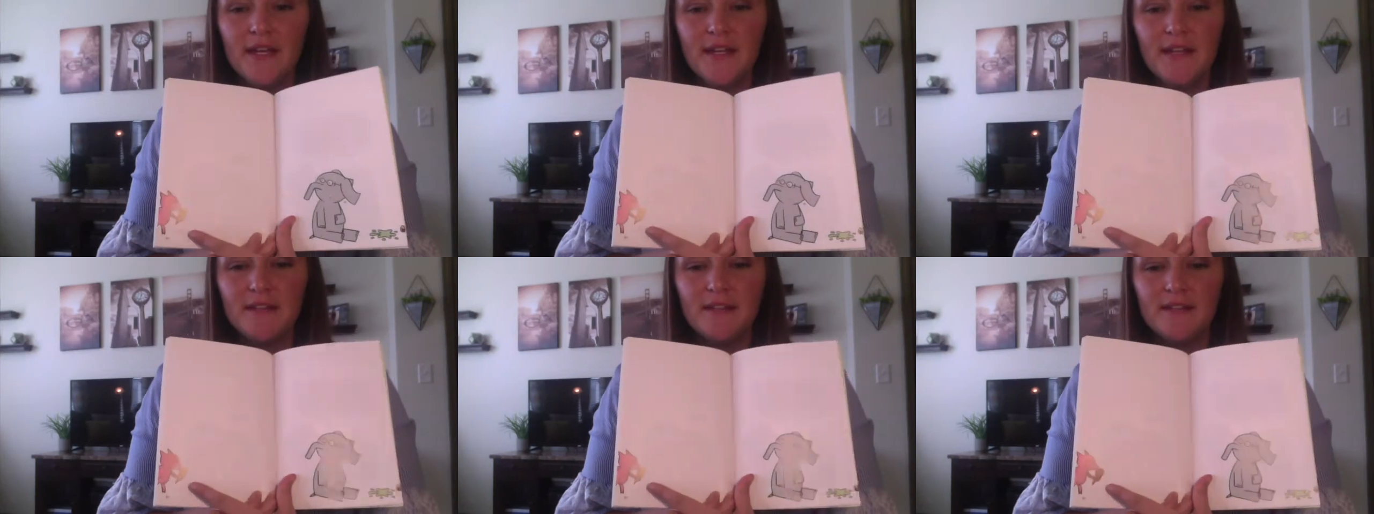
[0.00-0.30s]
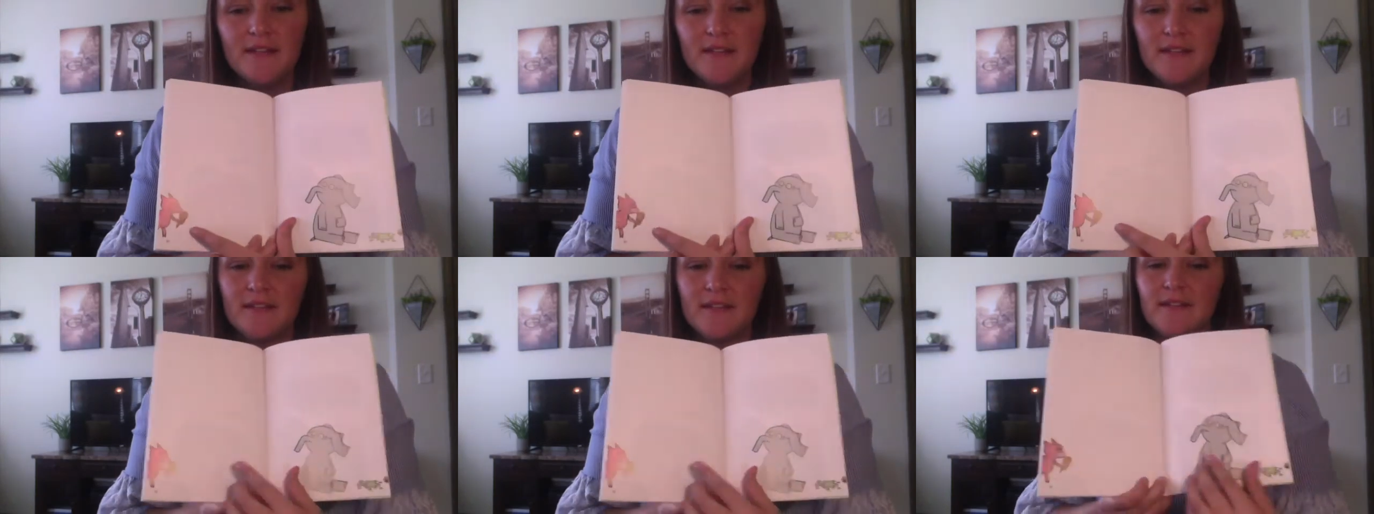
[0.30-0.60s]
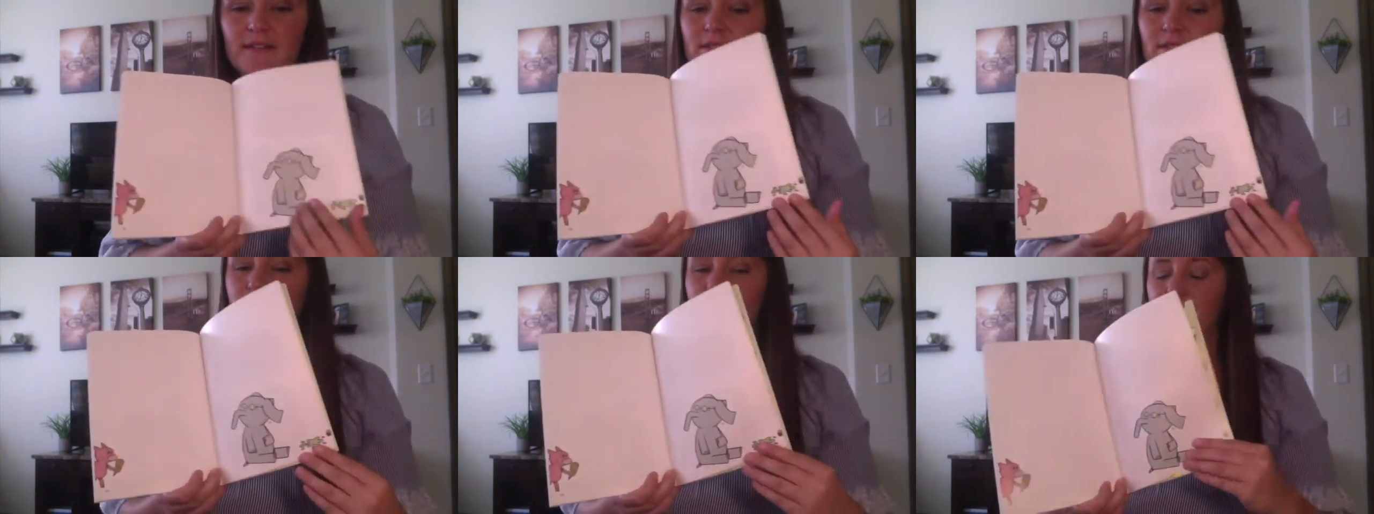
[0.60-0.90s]

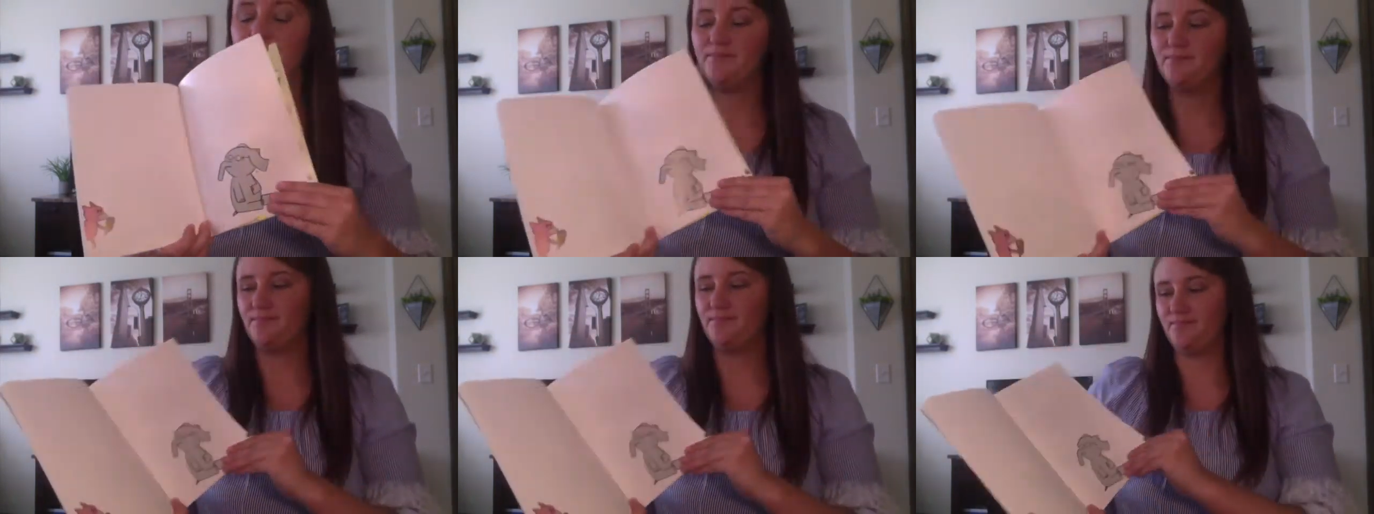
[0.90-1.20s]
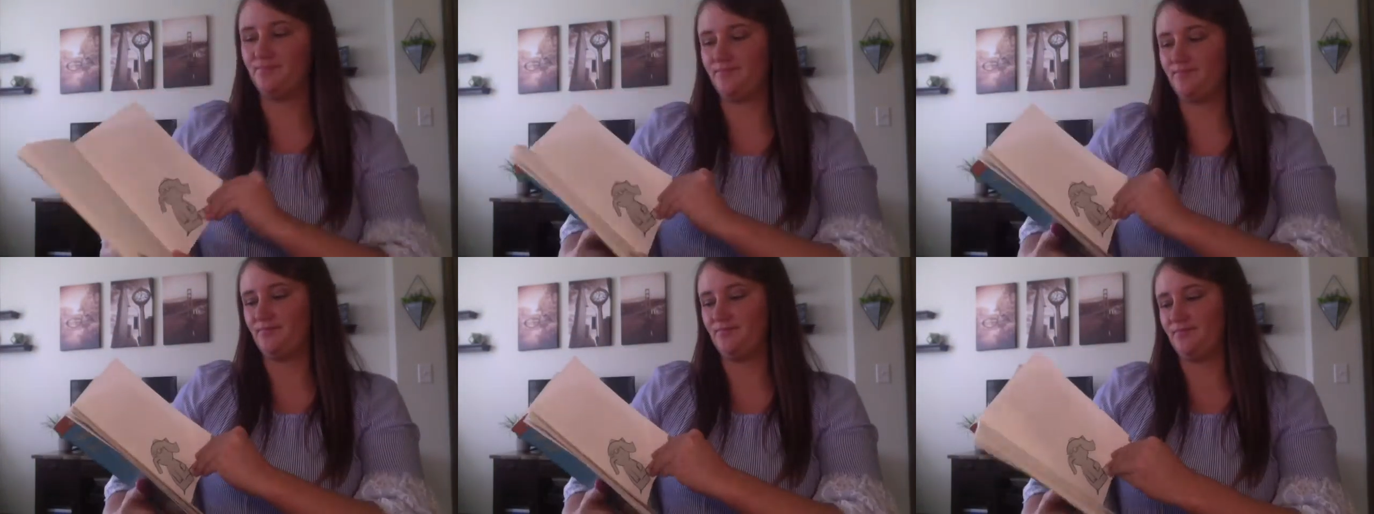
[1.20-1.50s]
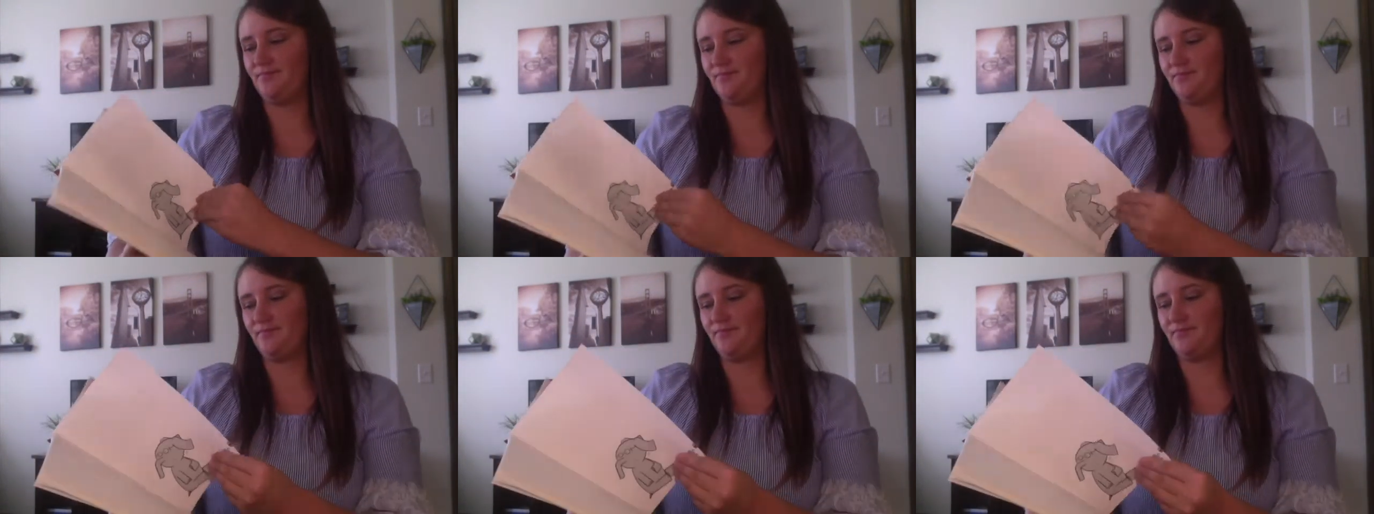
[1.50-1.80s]

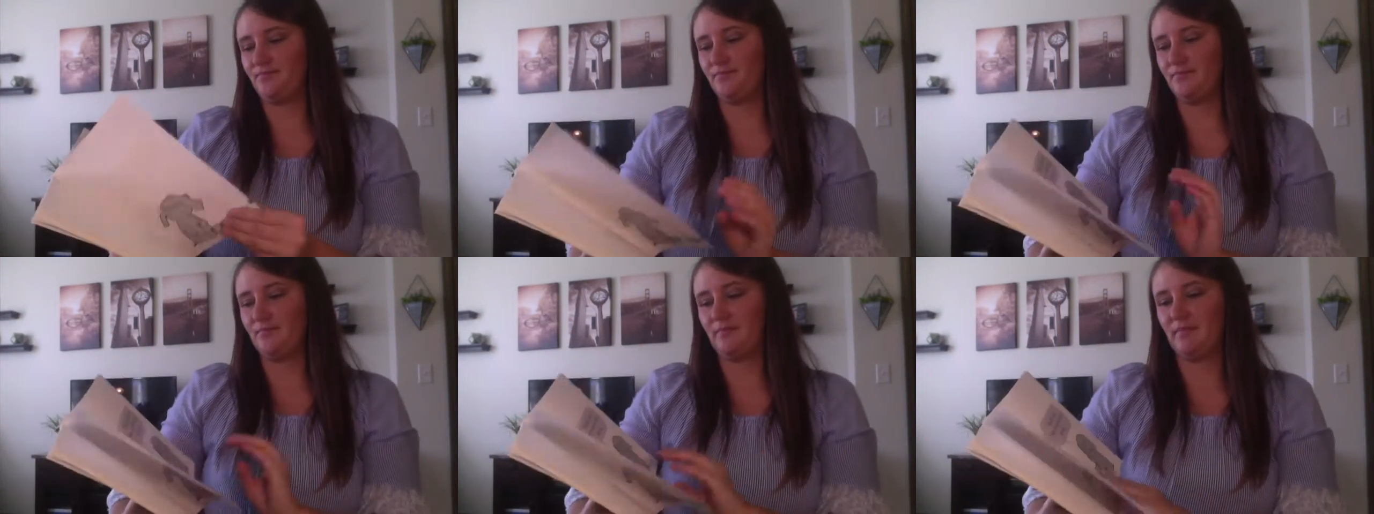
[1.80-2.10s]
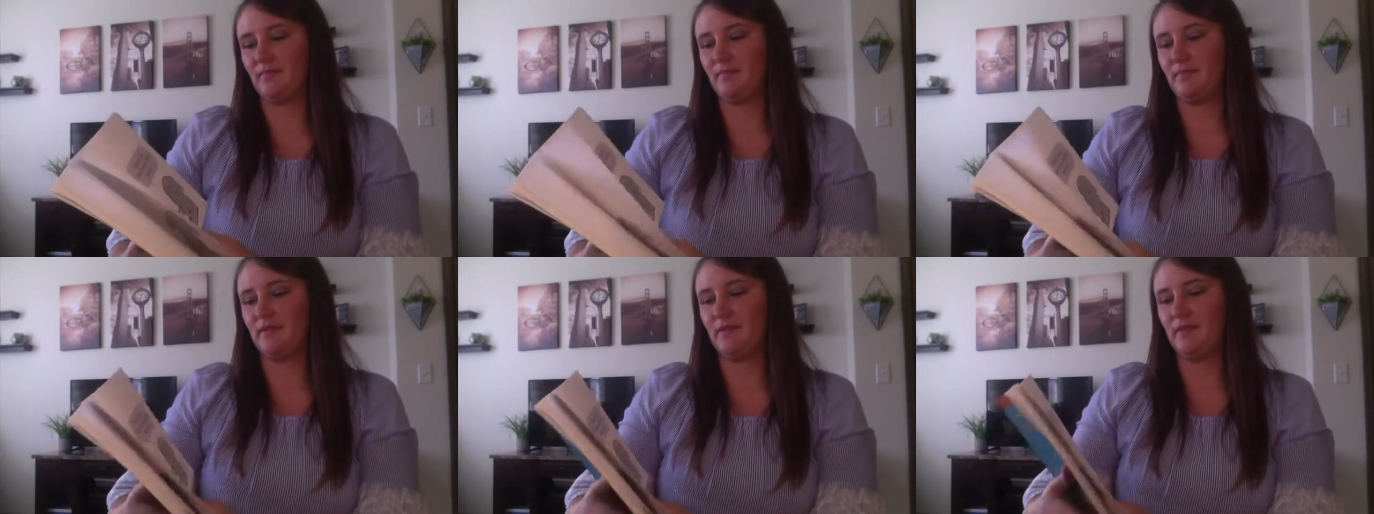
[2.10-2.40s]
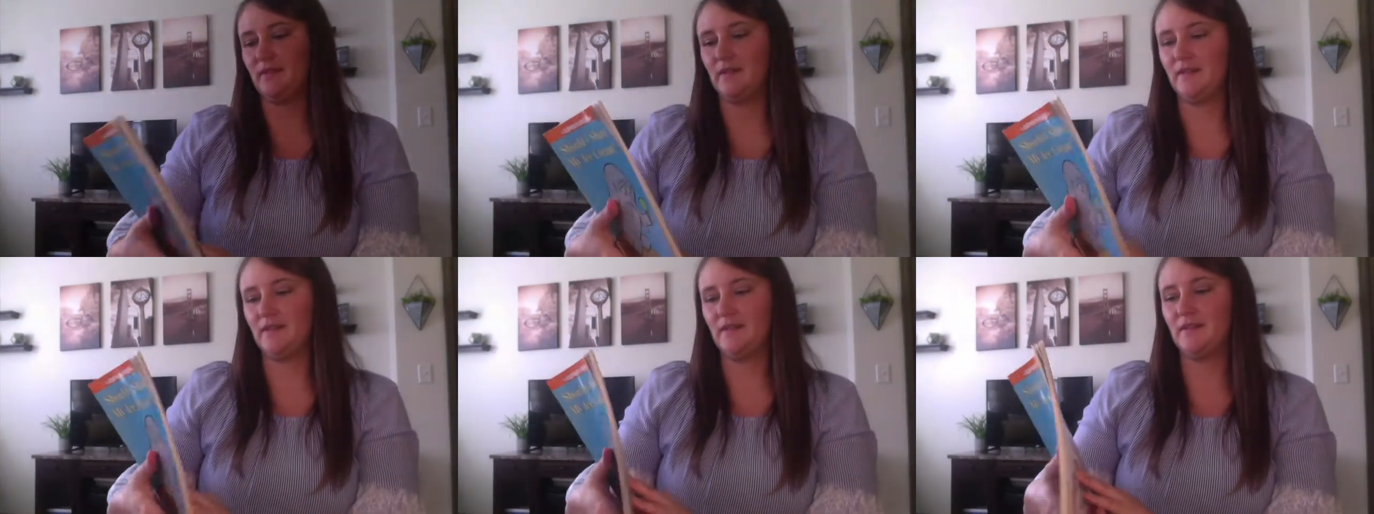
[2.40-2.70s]

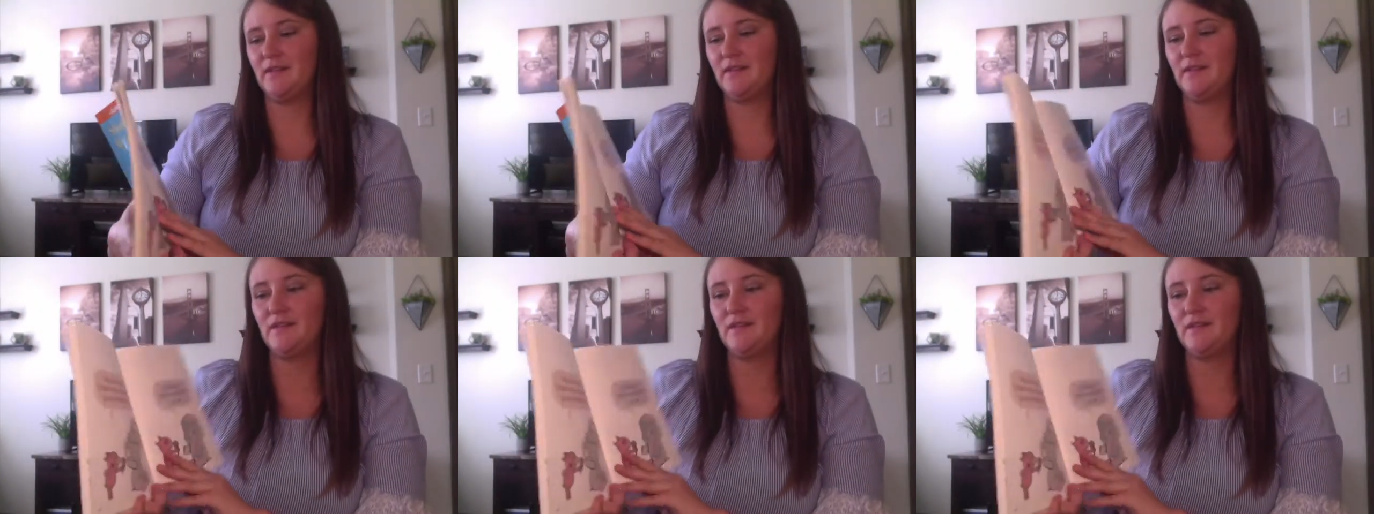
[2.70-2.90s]
(silence)